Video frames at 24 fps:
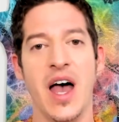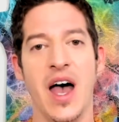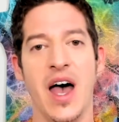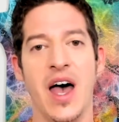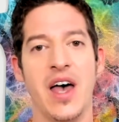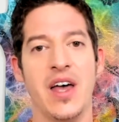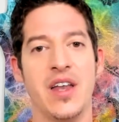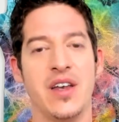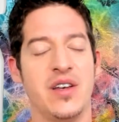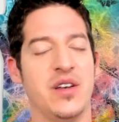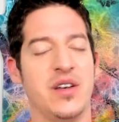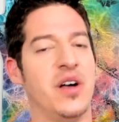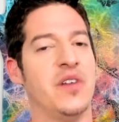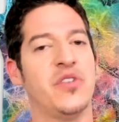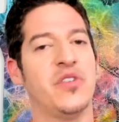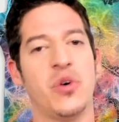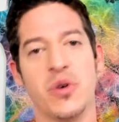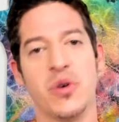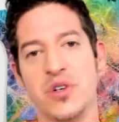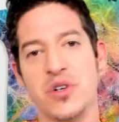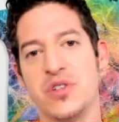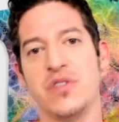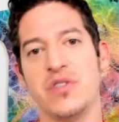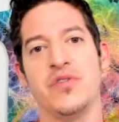And of
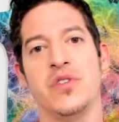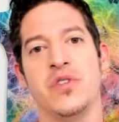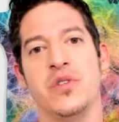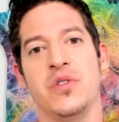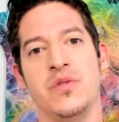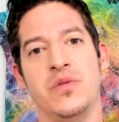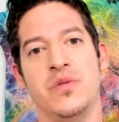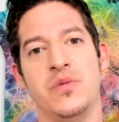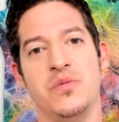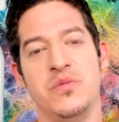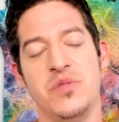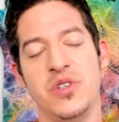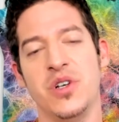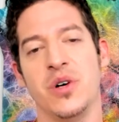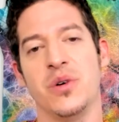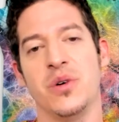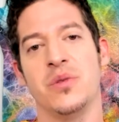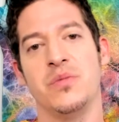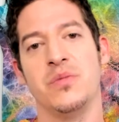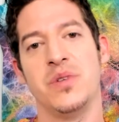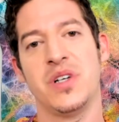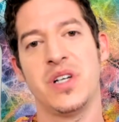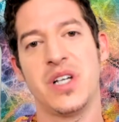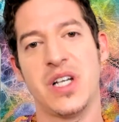course, if you,
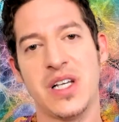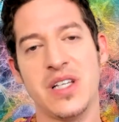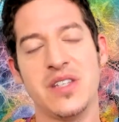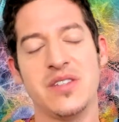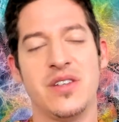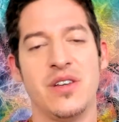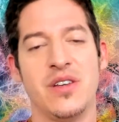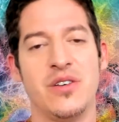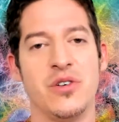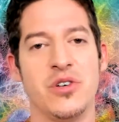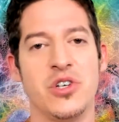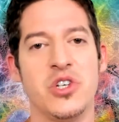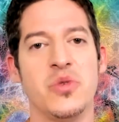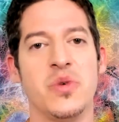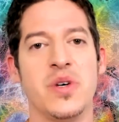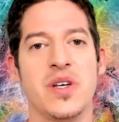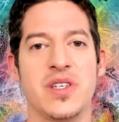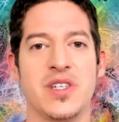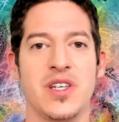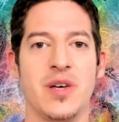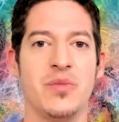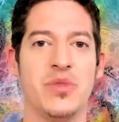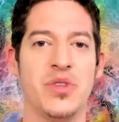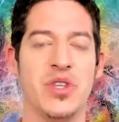consider doing
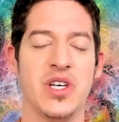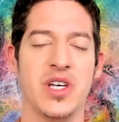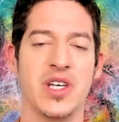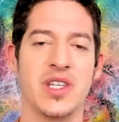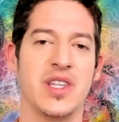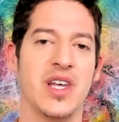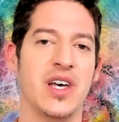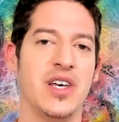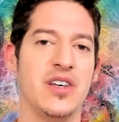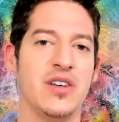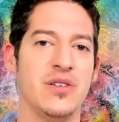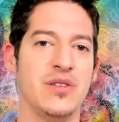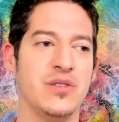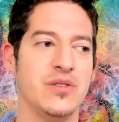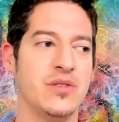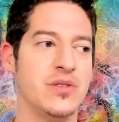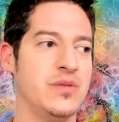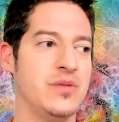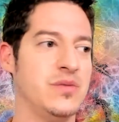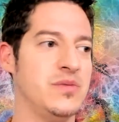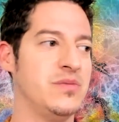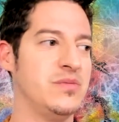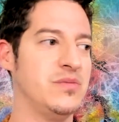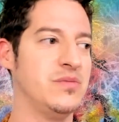something that
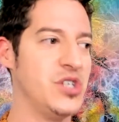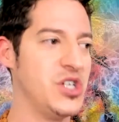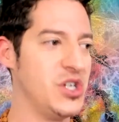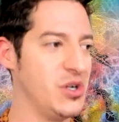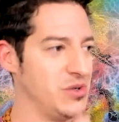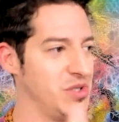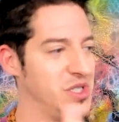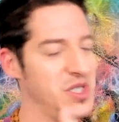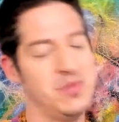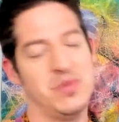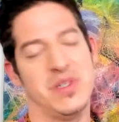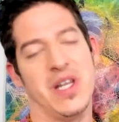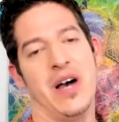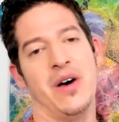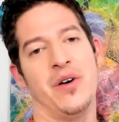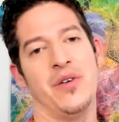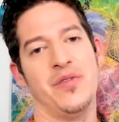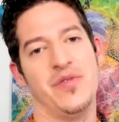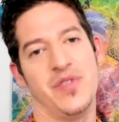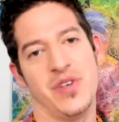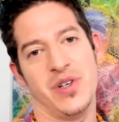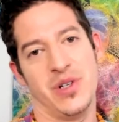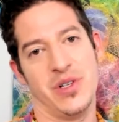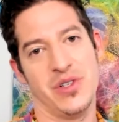you, deep down
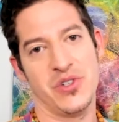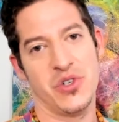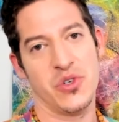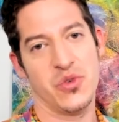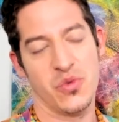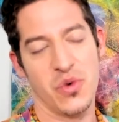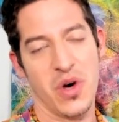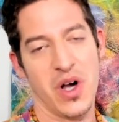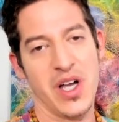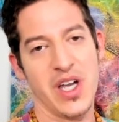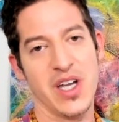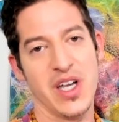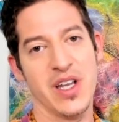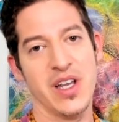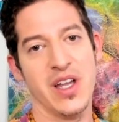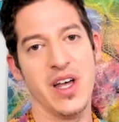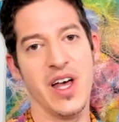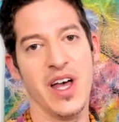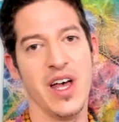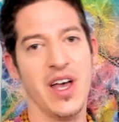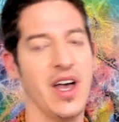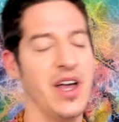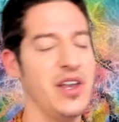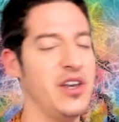feel isn't right,
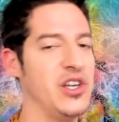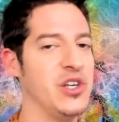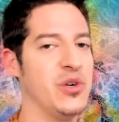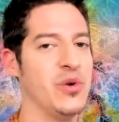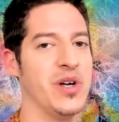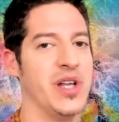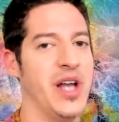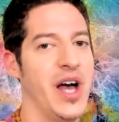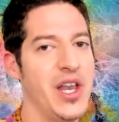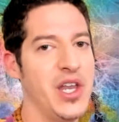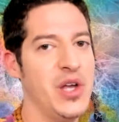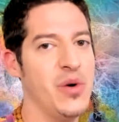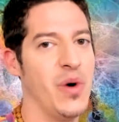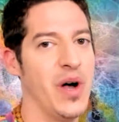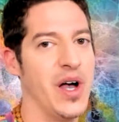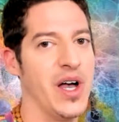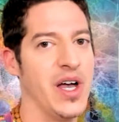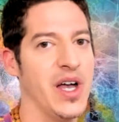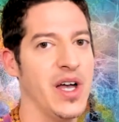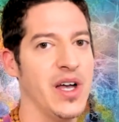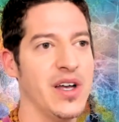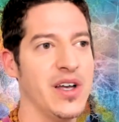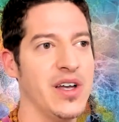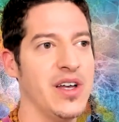and you do it
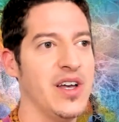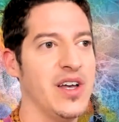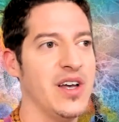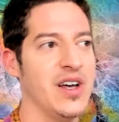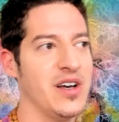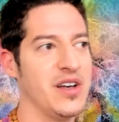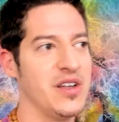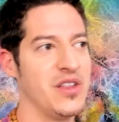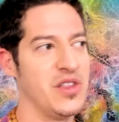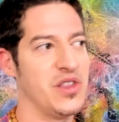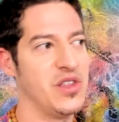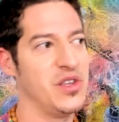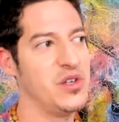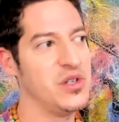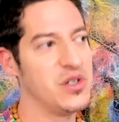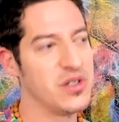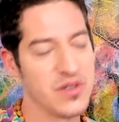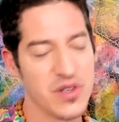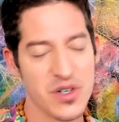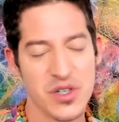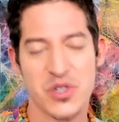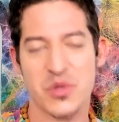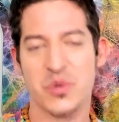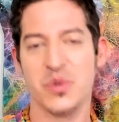anyway, the
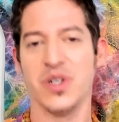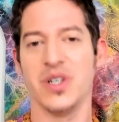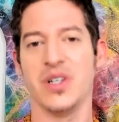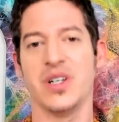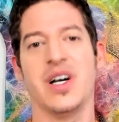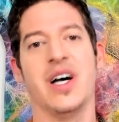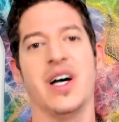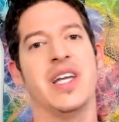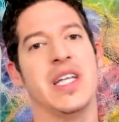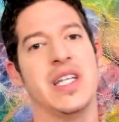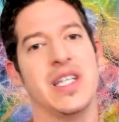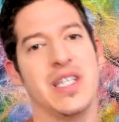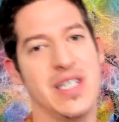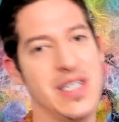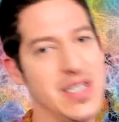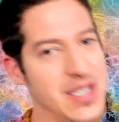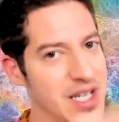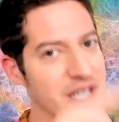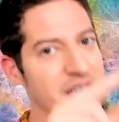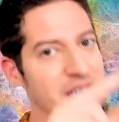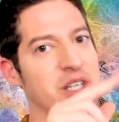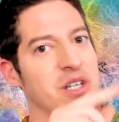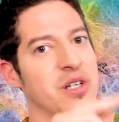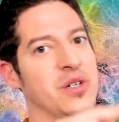universe will kind of
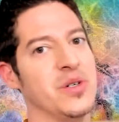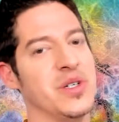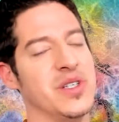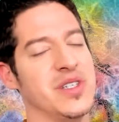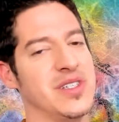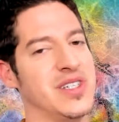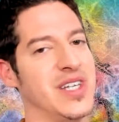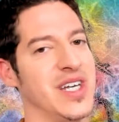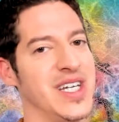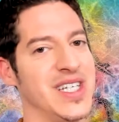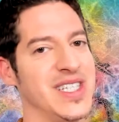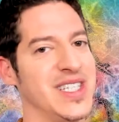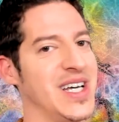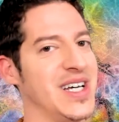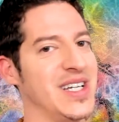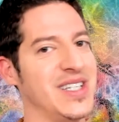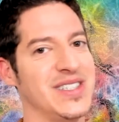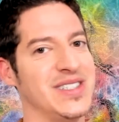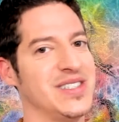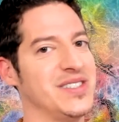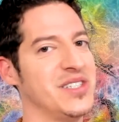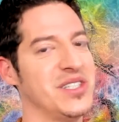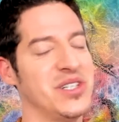ding you and say that,